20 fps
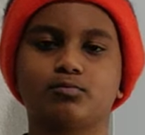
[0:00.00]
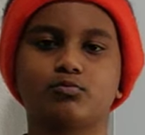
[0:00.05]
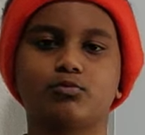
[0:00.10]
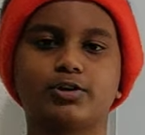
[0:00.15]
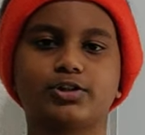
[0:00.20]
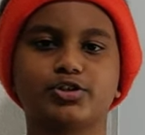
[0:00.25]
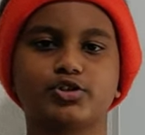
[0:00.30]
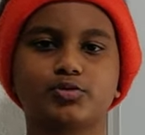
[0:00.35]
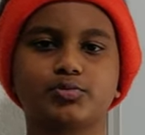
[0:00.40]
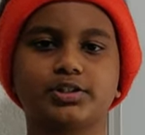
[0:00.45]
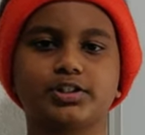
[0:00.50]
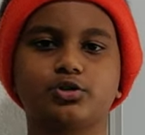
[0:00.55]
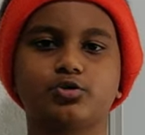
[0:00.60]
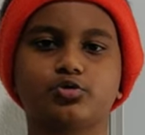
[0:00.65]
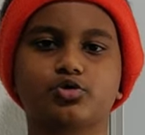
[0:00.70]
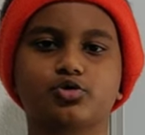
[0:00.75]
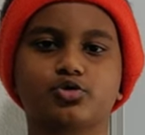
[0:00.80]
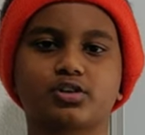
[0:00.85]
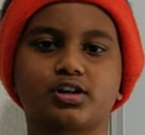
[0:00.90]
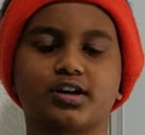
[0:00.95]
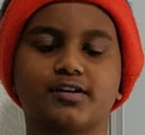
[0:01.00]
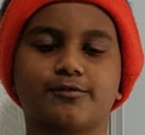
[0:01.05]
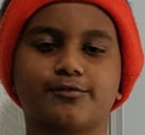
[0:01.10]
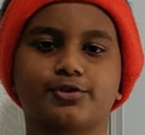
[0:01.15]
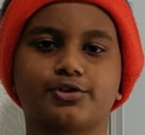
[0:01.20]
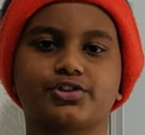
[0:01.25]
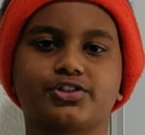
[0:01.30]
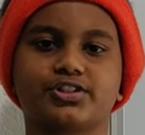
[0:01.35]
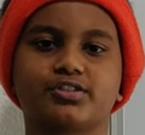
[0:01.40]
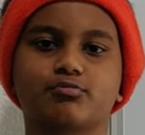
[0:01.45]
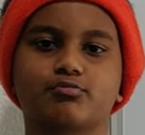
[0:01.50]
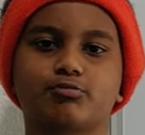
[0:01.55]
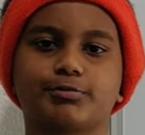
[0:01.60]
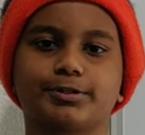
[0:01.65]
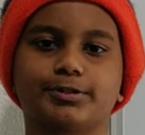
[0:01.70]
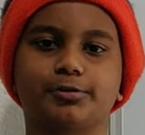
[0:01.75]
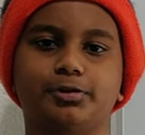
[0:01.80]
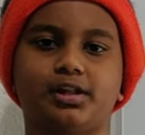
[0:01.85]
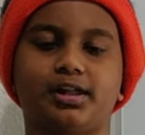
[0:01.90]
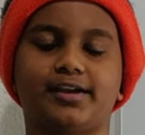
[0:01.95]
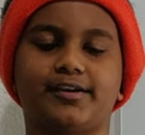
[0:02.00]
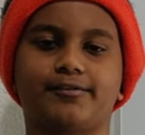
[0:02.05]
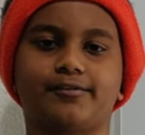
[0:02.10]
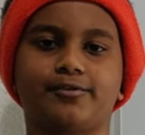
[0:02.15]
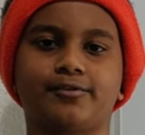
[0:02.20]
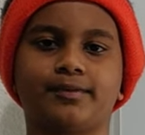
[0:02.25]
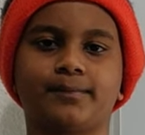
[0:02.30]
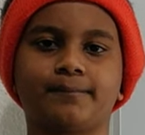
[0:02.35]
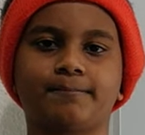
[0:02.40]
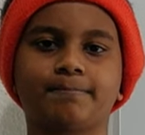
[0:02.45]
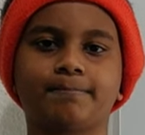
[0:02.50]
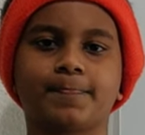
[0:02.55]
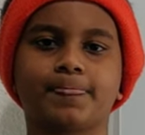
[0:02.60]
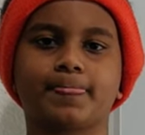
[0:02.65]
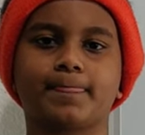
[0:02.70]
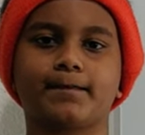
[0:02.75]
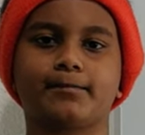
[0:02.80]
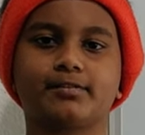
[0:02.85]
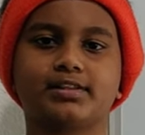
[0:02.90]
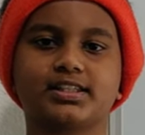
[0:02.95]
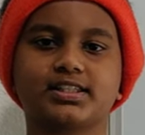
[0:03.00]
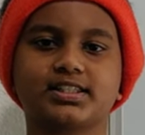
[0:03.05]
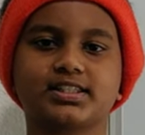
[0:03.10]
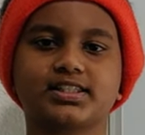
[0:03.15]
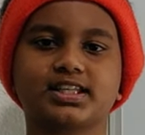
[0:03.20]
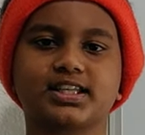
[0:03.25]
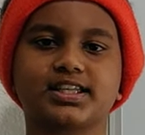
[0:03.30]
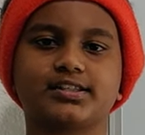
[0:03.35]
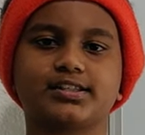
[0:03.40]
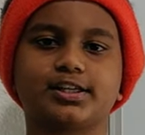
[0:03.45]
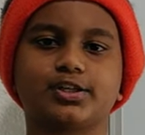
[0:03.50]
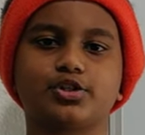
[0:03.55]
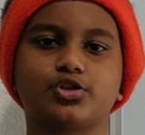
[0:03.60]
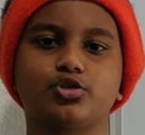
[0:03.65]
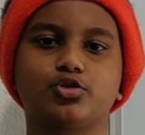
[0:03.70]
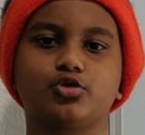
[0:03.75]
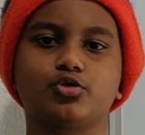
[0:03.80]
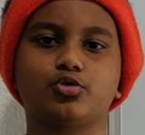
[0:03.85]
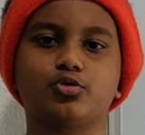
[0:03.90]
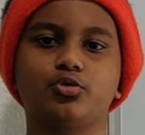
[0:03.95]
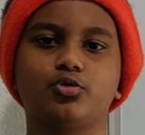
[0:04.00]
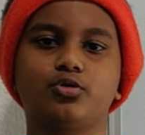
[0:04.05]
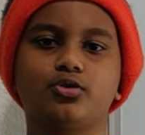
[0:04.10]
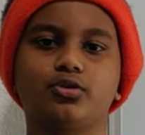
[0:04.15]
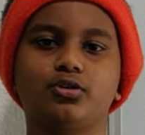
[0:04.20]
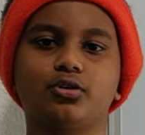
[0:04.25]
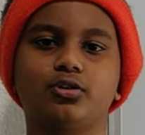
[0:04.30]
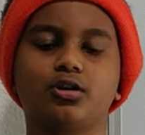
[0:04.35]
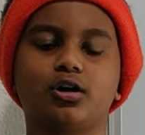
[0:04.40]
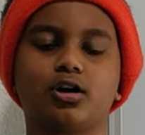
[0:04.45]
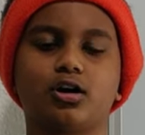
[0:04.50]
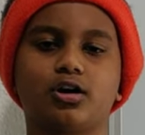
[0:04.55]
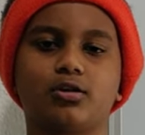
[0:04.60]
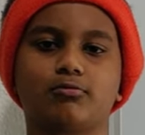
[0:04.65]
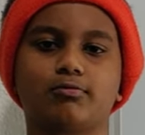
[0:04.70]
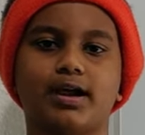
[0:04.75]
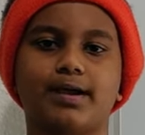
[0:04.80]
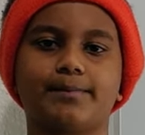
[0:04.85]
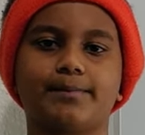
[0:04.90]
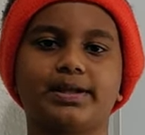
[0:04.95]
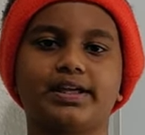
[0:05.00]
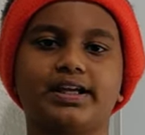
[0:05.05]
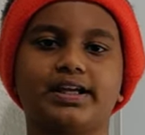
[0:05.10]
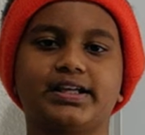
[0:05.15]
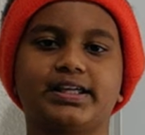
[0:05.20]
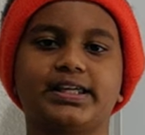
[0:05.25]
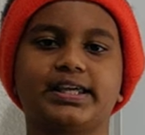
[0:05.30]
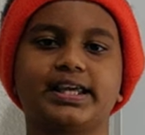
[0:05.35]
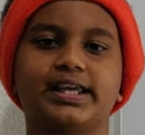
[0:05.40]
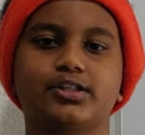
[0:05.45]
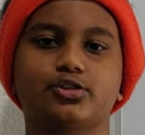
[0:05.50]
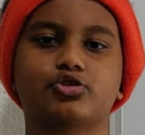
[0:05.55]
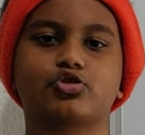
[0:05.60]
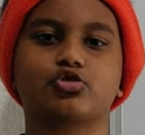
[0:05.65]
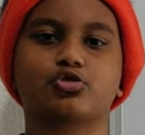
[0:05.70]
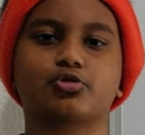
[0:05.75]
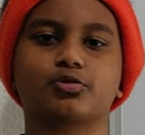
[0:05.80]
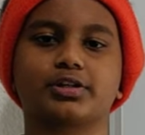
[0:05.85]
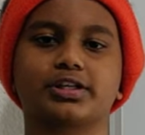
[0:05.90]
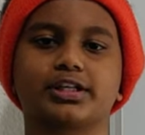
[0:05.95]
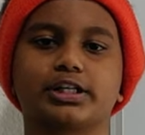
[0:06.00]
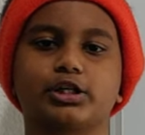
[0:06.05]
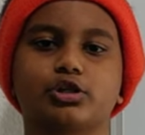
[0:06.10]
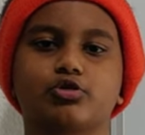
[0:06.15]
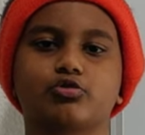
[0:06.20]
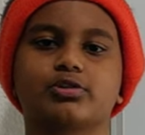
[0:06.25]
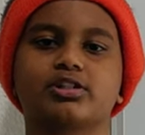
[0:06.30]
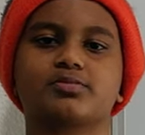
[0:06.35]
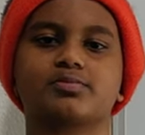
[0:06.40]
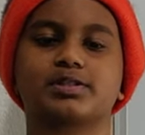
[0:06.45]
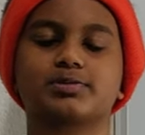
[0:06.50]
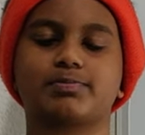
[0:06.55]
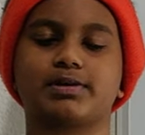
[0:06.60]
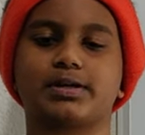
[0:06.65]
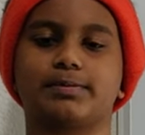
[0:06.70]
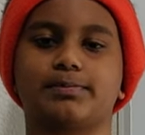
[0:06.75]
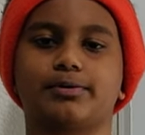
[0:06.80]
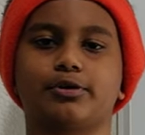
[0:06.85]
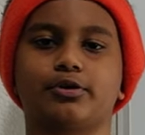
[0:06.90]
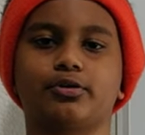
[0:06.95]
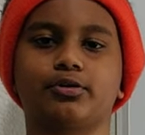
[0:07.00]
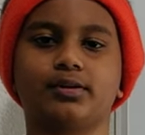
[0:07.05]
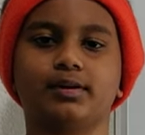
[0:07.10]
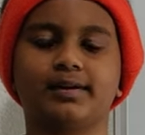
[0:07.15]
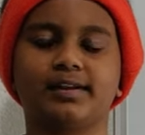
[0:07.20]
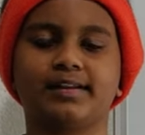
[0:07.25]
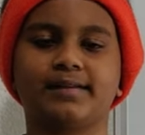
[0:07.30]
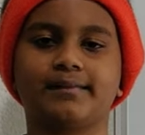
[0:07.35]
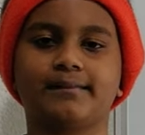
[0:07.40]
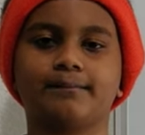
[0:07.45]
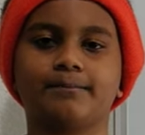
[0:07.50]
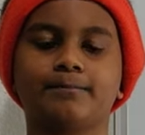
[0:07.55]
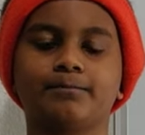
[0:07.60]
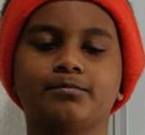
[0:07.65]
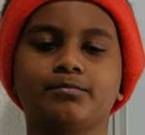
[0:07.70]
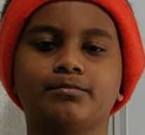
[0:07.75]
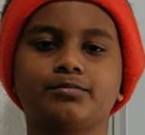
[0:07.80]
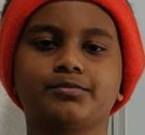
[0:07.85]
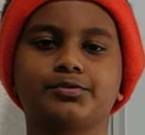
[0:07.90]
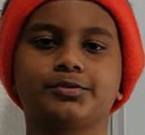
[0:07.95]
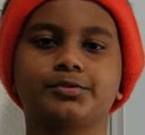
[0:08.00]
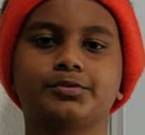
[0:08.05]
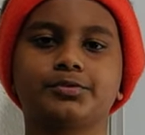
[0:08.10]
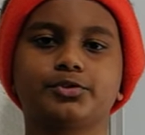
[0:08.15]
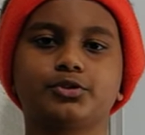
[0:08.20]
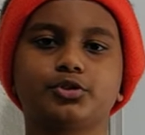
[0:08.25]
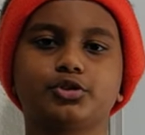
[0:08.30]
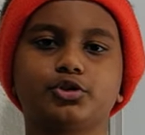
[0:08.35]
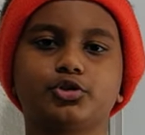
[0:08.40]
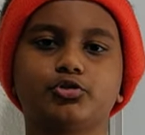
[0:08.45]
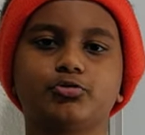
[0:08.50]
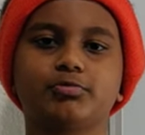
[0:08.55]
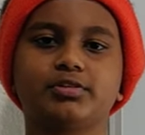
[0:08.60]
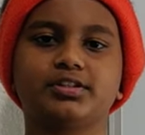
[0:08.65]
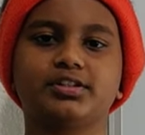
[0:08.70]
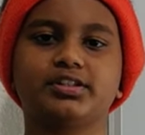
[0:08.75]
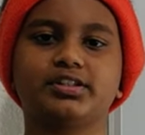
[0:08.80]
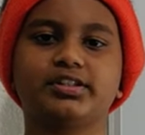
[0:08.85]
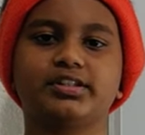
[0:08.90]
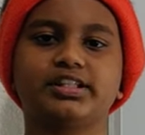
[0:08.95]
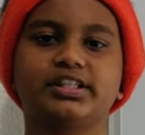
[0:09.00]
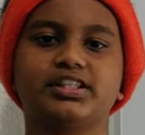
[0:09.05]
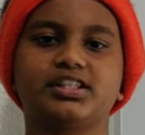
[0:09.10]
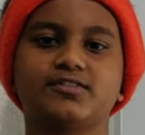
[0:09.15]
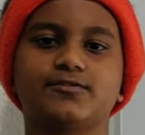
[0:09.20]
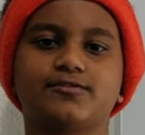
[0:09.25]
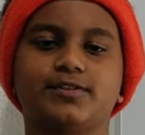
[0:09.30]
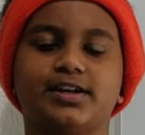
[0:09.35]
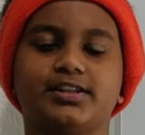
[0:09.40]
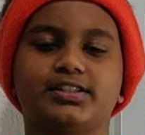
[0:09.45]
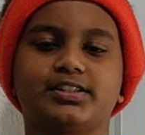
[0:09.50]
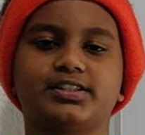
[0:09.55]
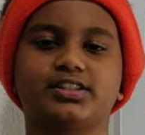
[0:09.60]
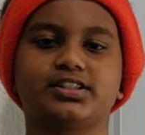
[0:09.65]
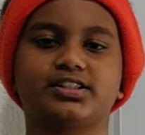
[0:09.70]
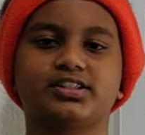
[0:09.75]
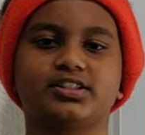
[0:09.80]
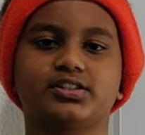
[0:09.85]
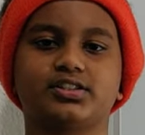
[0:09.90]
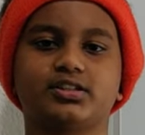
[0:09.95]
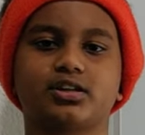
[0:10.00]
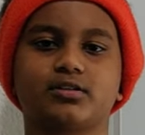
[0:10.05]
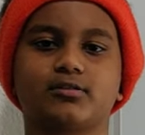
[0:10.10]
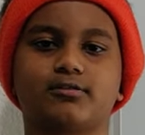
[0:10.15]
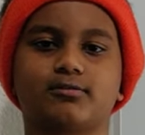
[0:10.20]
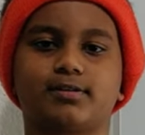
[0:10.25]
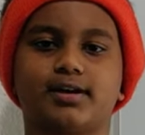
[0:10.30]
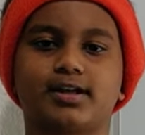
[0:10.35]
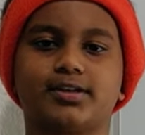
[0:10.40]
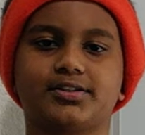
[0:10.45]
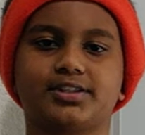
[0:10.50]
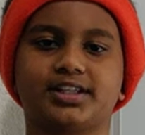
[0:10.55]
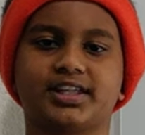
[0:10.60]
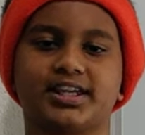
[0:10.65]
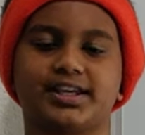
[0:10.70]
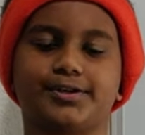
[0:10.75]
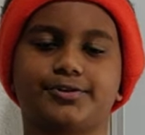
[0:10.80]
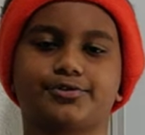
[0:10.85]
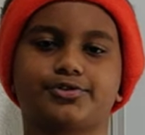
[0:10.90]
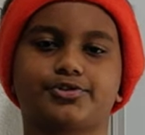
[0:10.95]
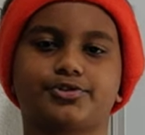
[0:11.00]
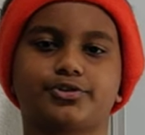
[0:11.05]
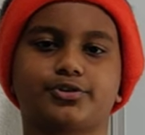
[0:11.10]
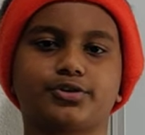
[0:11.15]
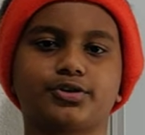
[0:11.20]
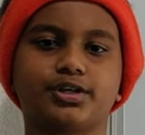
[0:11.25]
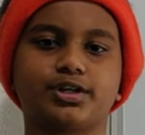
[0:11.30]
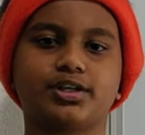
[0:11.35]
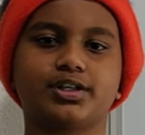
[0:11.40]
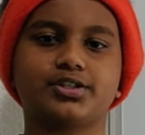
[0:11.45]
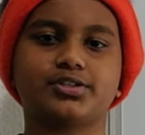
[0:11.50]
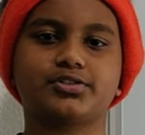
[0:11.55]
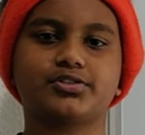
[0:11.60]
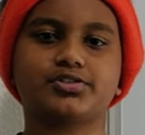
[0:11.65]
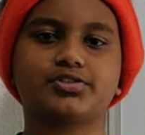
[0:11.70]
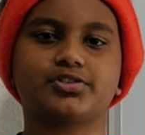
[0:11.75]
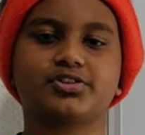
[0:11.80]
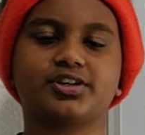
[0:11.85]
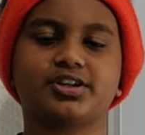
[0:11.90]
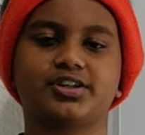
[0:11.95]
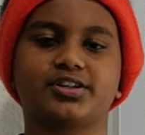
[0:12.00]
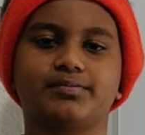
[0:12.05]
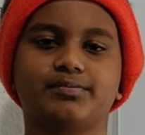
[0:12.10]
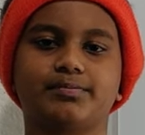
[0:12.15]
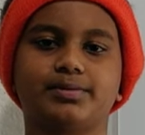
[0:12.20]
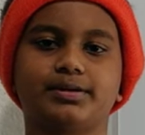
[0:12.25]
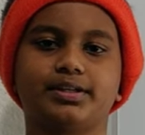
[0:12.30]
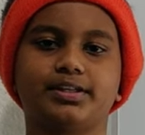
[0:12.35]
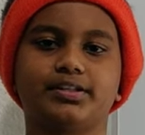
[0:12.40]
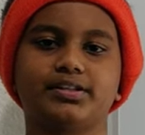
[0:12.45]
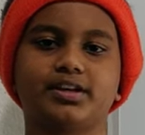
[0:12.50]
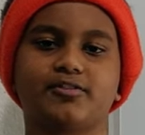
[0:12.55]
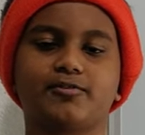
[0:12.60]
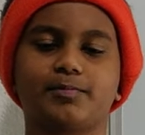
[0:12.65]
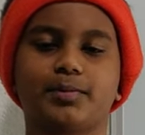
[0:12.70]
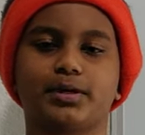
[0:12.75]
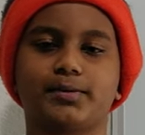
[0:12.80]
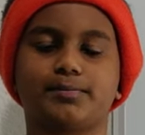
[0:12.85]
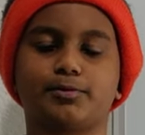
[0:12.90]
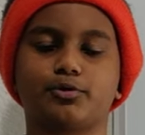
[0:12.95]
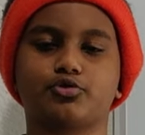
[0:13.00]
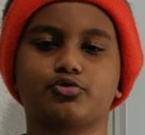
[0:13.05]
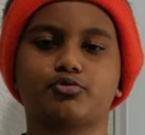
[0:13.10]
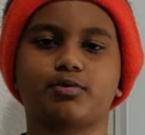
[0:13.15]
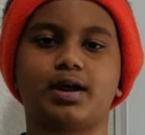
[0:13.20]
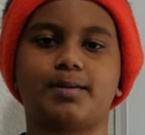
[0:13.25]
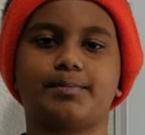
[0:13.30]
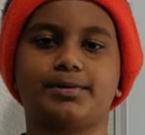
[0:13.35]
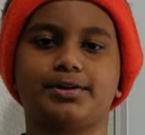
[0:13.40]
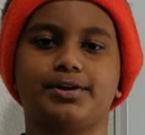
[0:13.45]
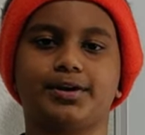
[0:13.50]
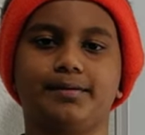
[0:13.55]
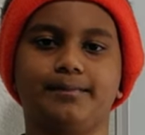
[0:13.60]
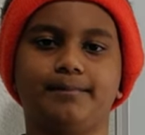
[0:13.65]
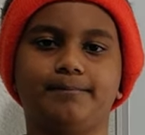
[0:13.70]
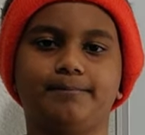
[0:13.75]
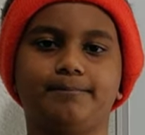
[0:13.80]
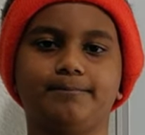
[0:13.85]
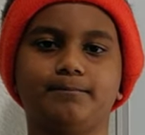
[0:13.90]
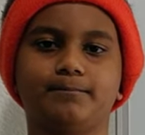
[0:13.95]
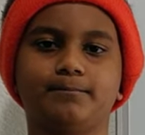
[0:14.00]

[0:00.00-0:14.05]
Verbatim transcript: When do we use circumference in real life? Let's say that you are wrapping a canister in Christmas paper. You would need to find the distance around the canister to cut big enough paper to wrap it up.